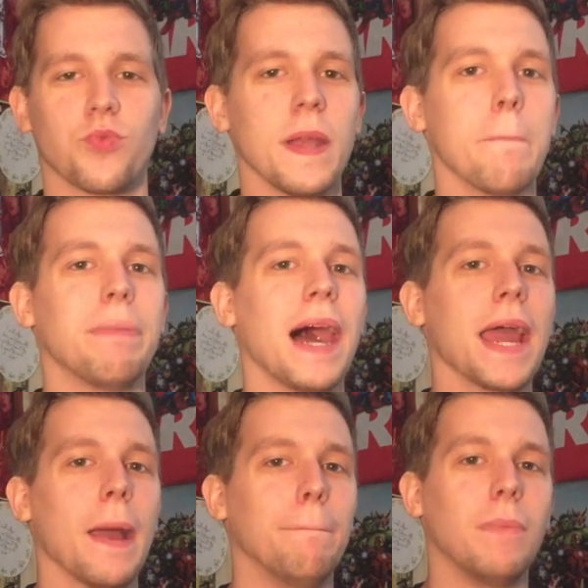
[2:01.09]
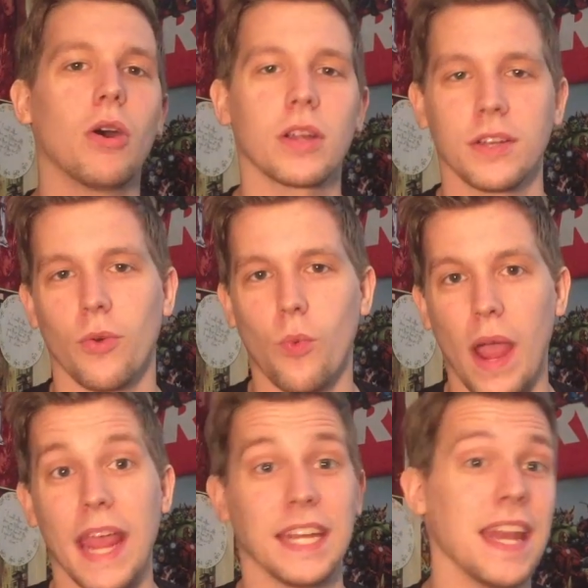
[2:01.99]
written by Mark
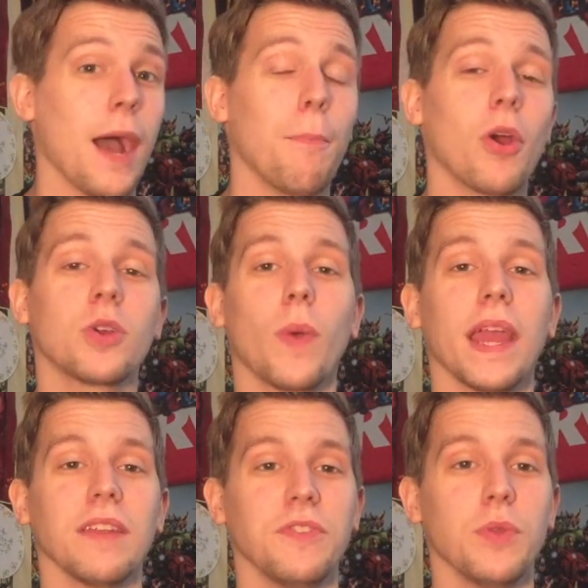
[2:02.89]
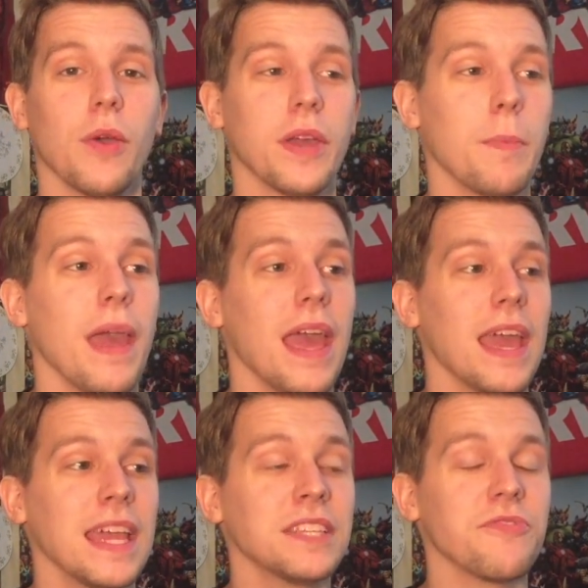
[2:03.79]
Waid. Now, Mark Waid, if you know him,
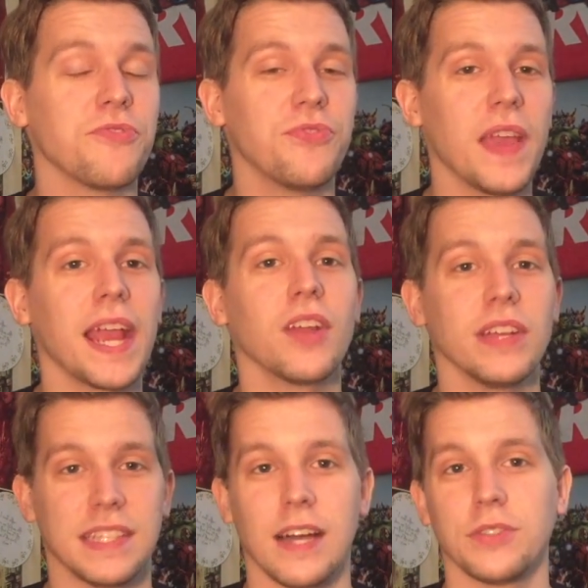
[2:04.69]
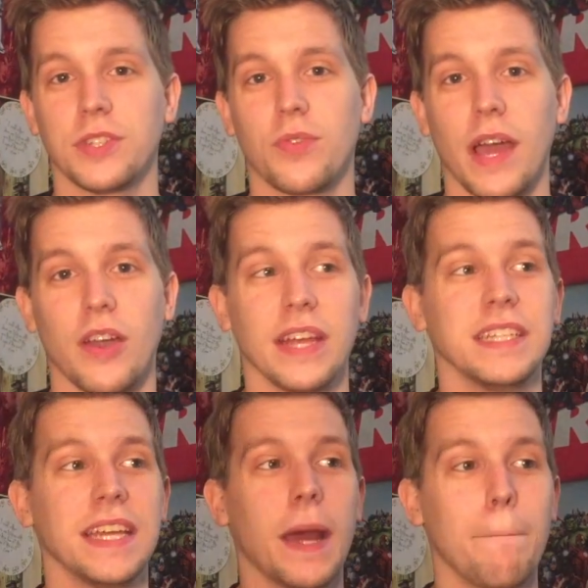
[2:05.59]
he's a very talented writer. He
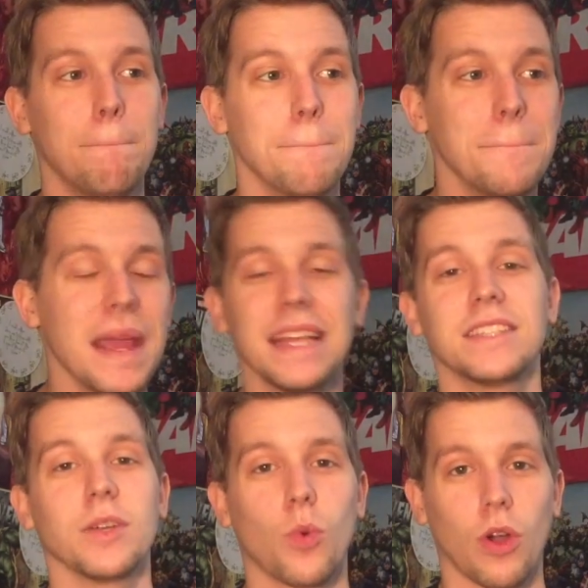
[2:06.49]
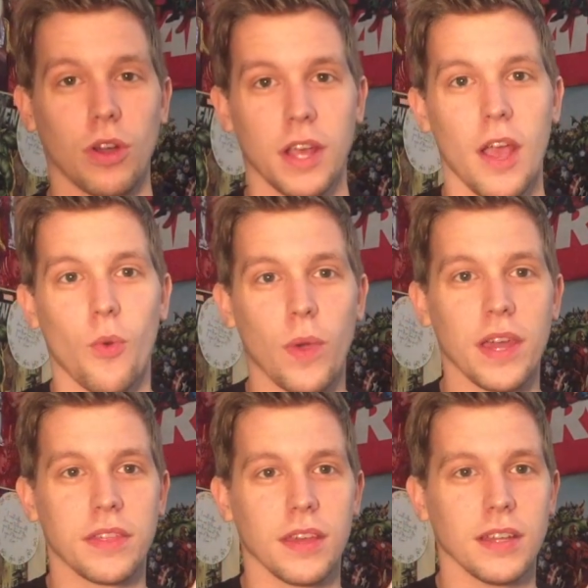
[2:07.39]
did amazing work
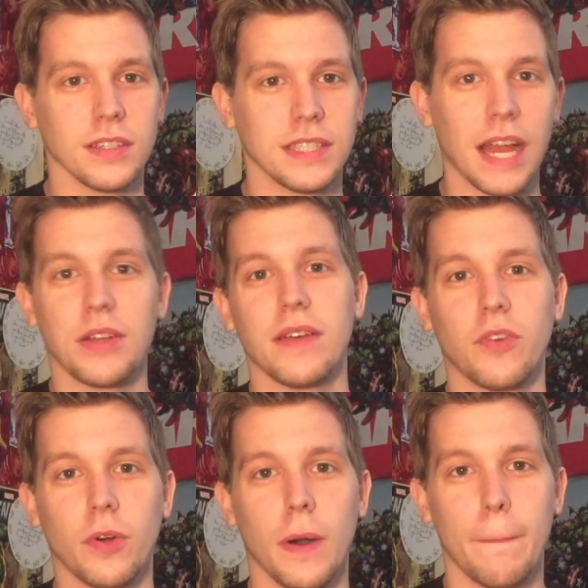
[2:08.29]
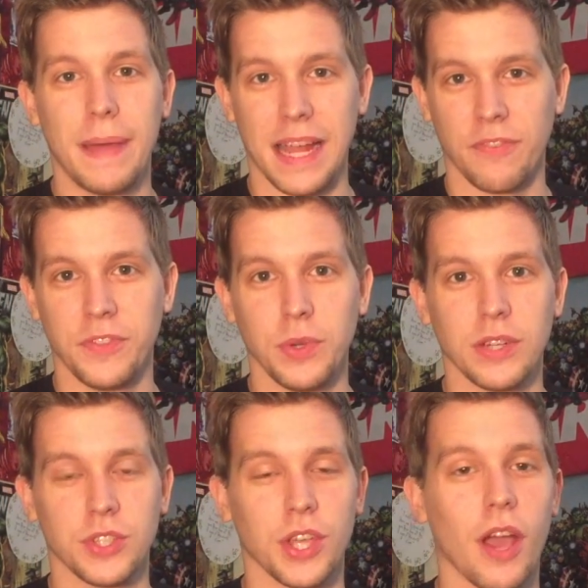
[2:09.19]
with Daredevil back a few
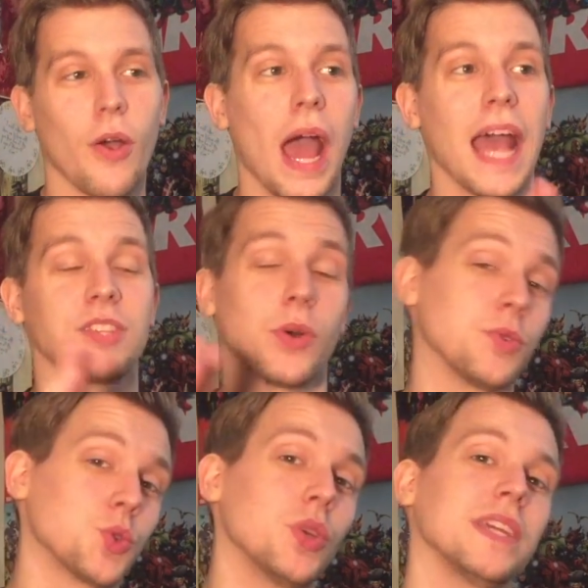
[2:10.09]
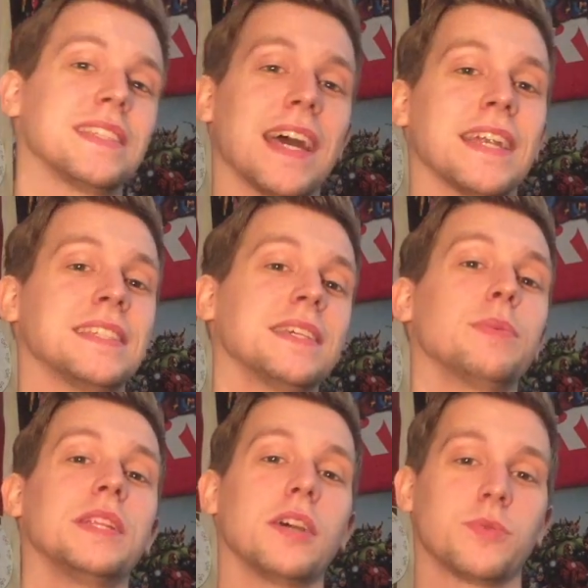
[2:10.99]
years ago, so I was really excited to see
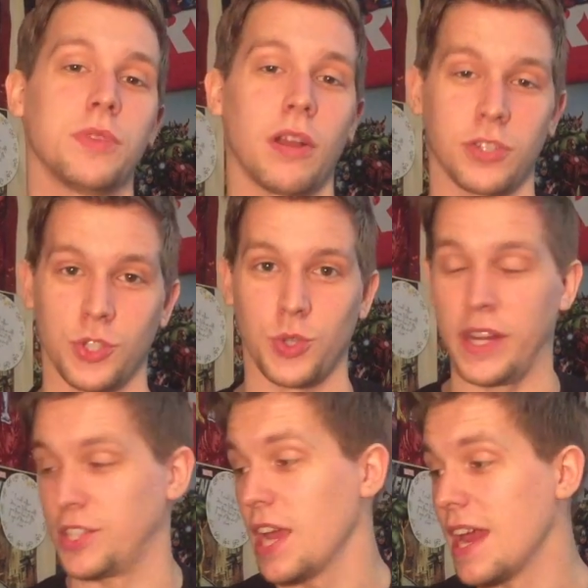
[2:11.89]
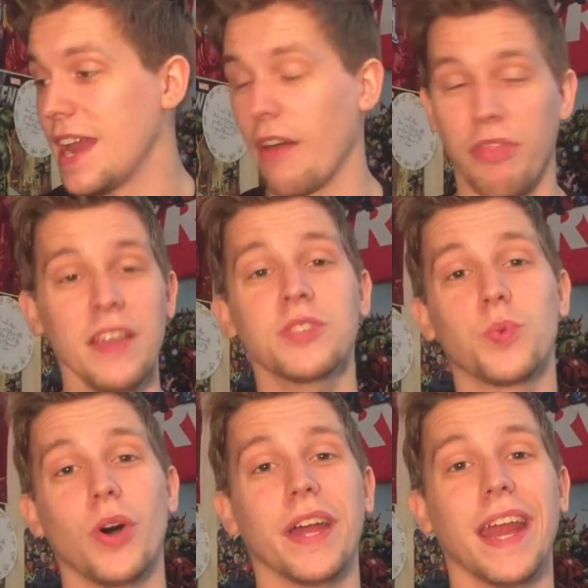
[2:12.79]
what he does with Doctor Strange. Now, this
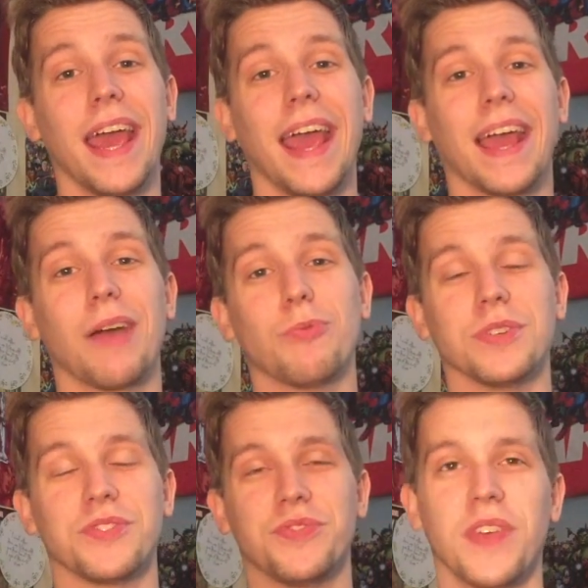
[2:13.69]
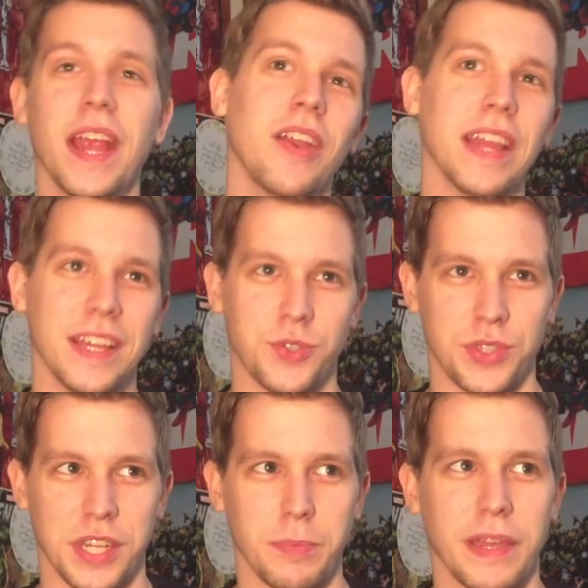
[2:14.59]
one was very
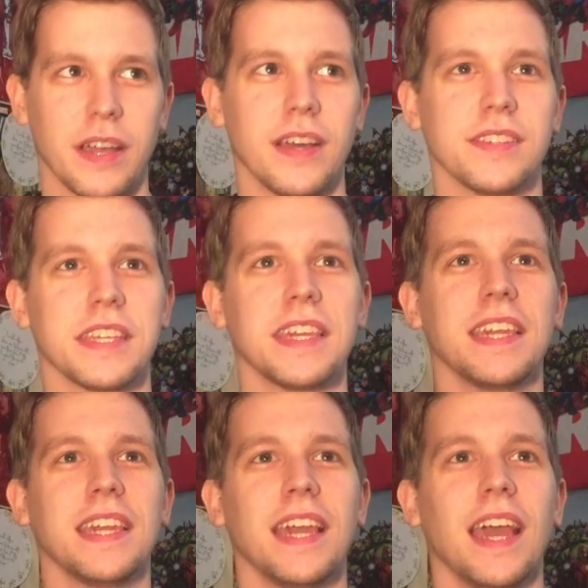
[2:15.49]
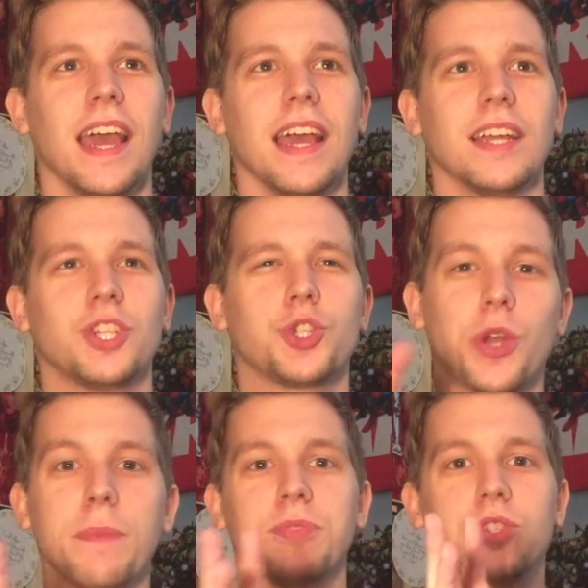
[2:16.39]
interesting because he
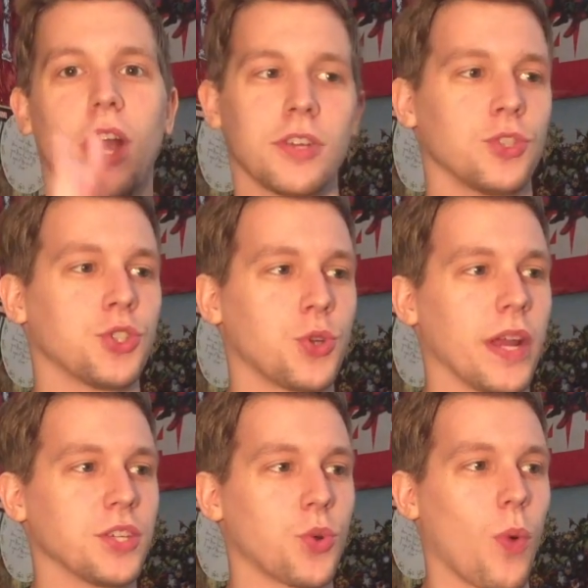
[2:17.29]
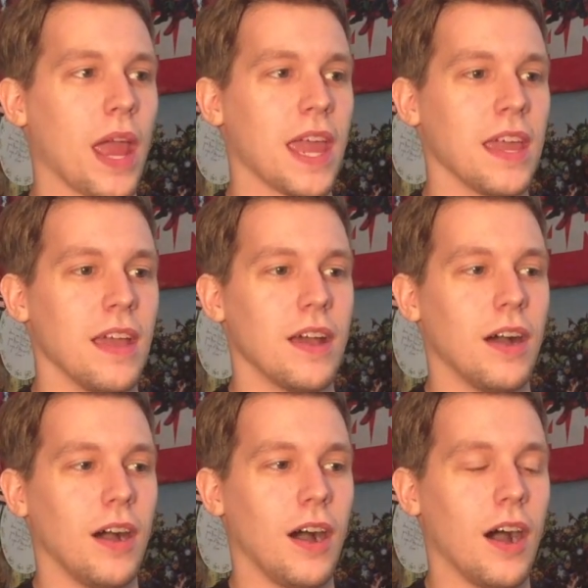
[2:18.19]
strips Doctor Strange away
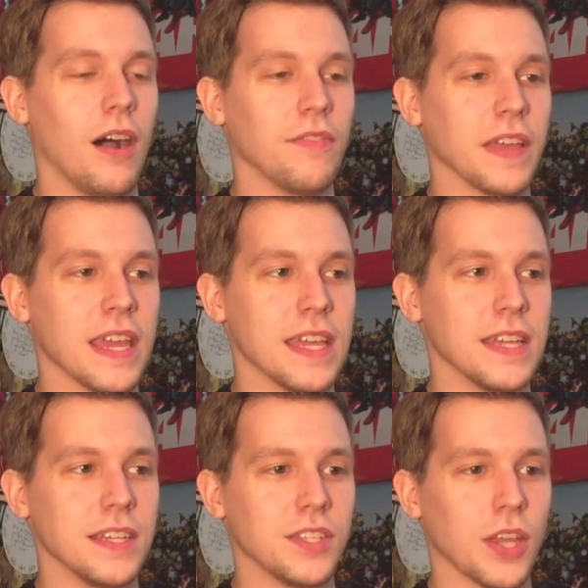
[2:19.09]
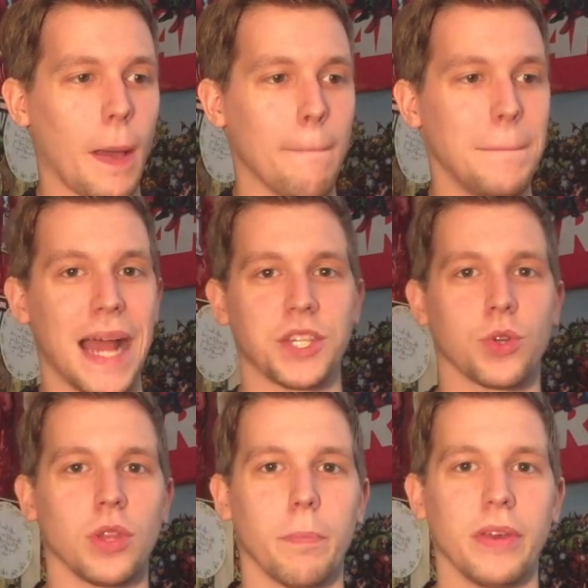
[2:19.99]
of his
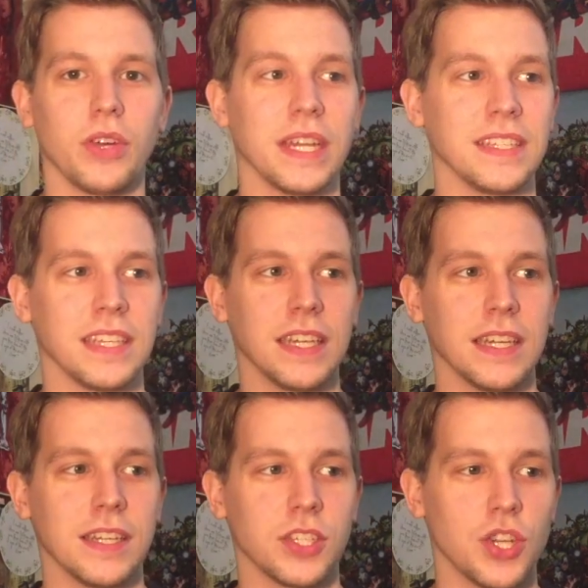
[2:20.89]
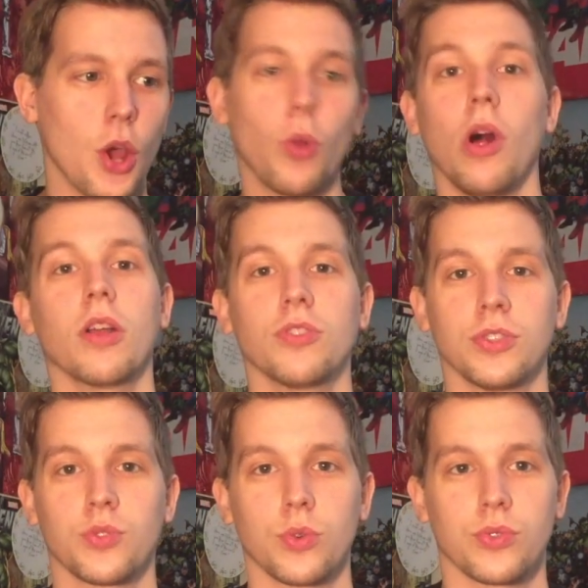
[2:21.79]
magical abilities. He is no longer the
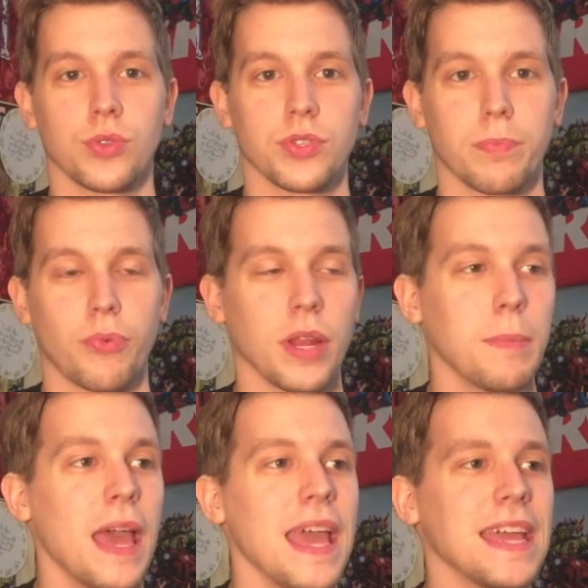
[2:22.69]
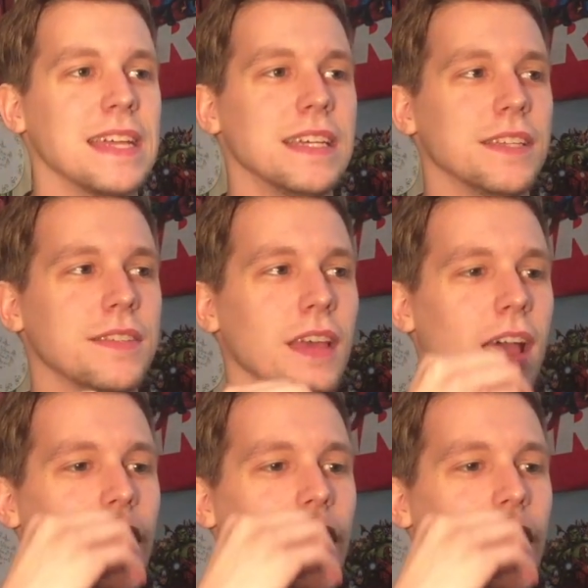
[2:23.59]
Sorcerer Supreme. His